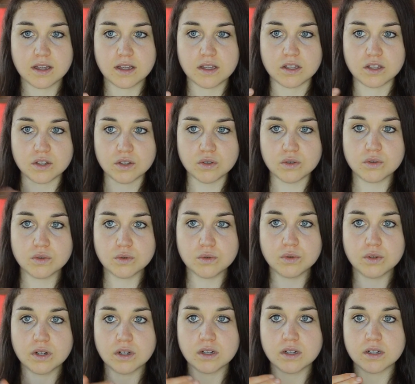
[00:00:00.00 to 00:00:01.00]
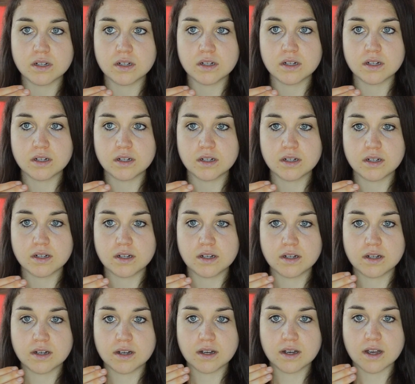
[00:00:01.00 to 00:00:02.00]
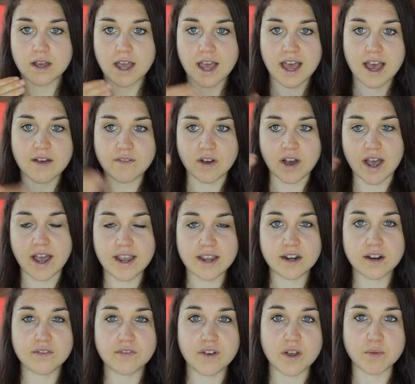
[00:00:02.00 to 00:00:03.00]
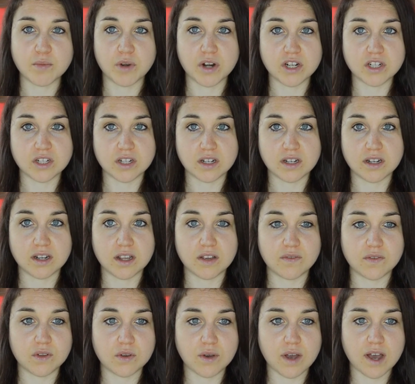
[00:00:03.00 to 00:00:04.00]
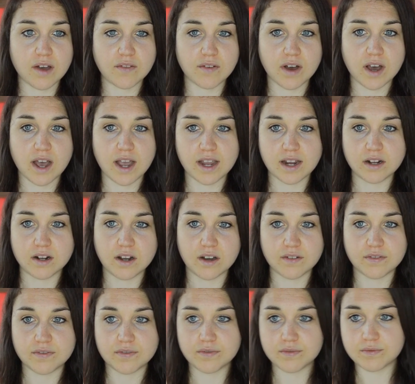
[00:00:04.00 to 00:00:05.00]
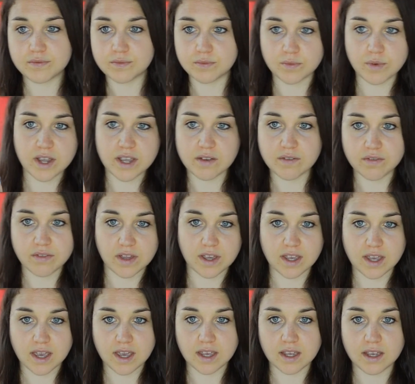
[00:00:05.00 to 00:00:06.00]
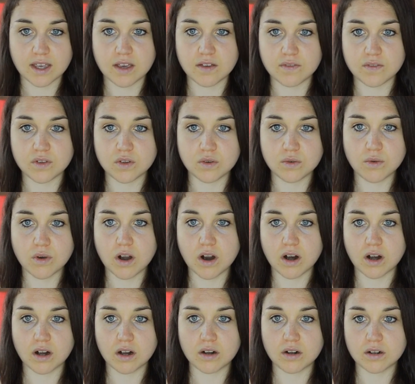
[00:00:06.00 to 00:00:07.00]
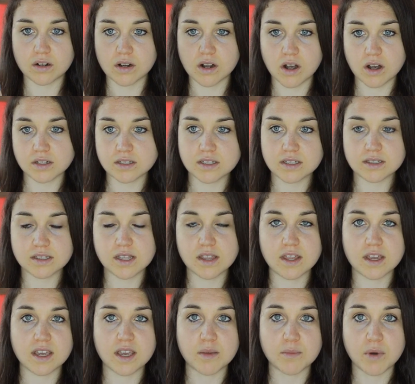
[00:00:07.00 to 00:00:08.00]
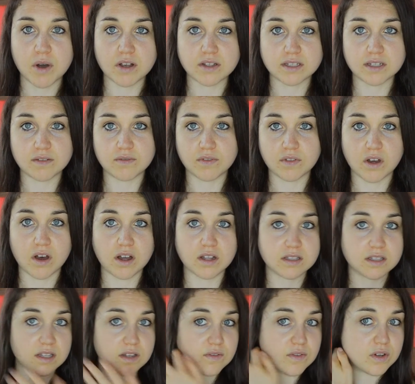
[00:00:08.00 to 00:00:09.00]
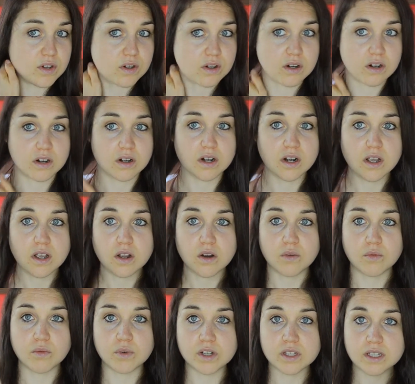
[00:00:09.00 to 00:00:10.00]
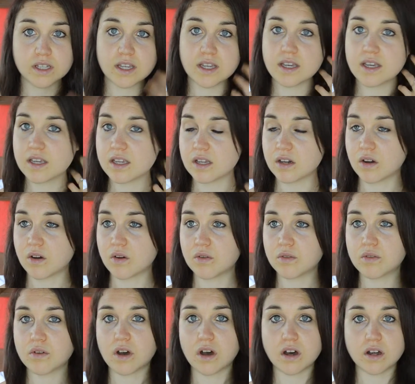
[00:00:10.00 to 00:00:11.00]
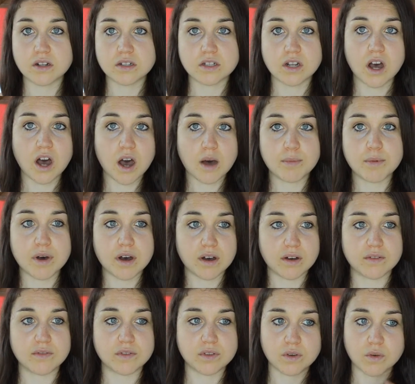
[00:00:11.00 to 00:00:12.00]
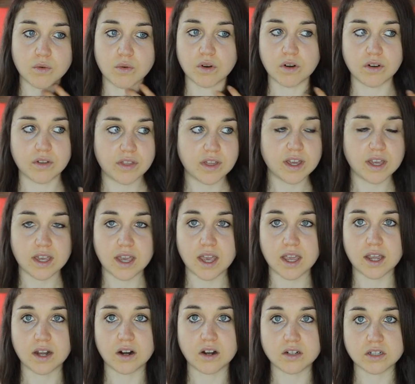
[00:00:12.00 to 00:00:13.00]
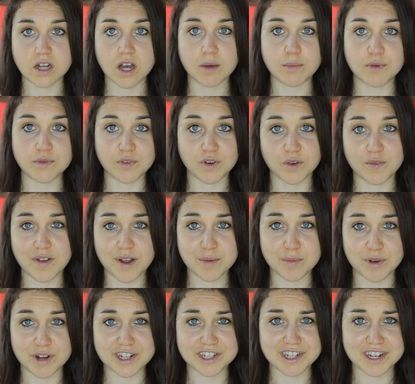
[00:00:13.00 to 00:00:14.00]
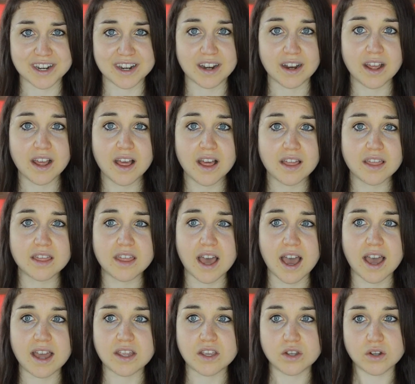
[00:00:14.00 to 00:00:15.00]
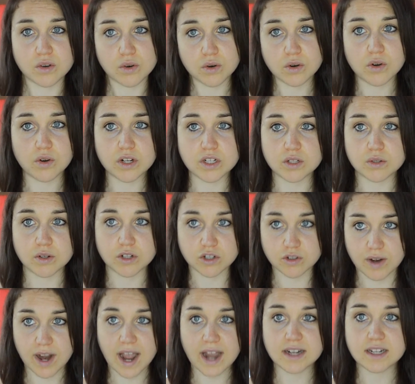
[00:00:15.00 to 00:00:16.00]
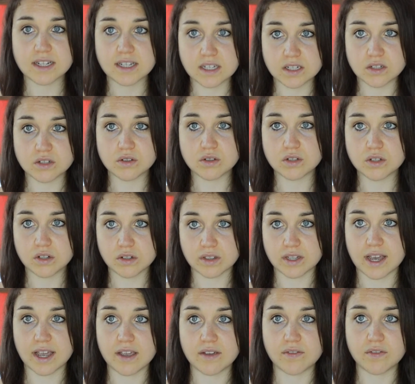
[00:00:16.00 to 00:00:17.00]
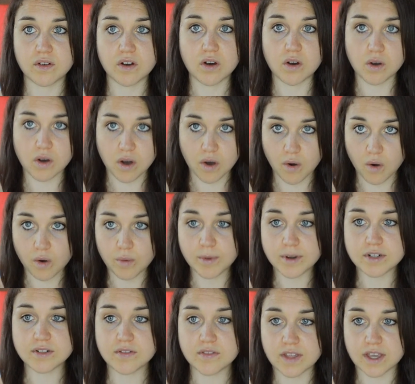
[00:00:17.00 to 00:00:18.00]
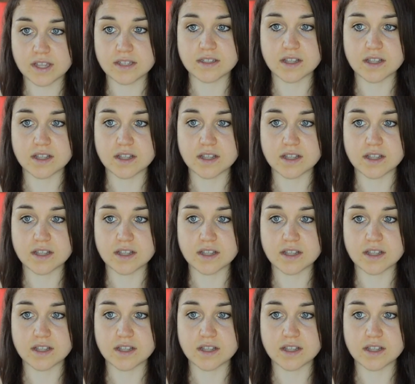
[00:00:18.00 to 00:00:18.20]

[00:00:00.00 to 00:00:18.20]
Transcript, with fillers: you have a high enough vibration, if you have a high enough way of thinking, if you are constantly thinking positive thoughts, if you're really, you know, on top of your thinking and on top of your vibration that you're going to attract into your life a whole bunch of things